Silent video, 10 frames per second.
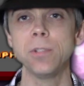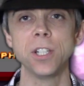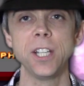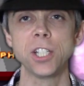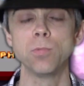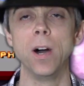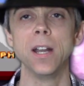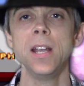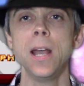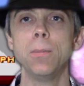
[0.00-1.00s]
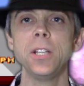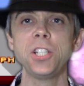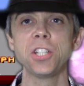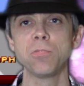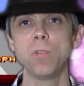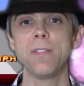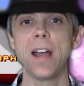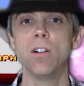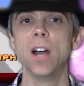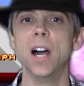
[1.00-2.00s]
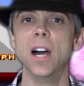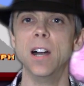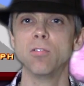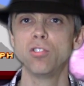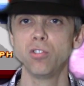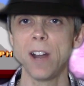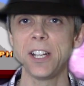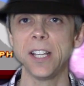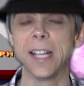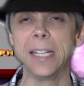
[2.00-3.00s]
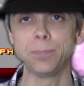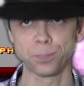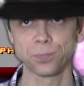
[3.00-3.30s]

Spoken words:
to this one, but this isn't without credit there.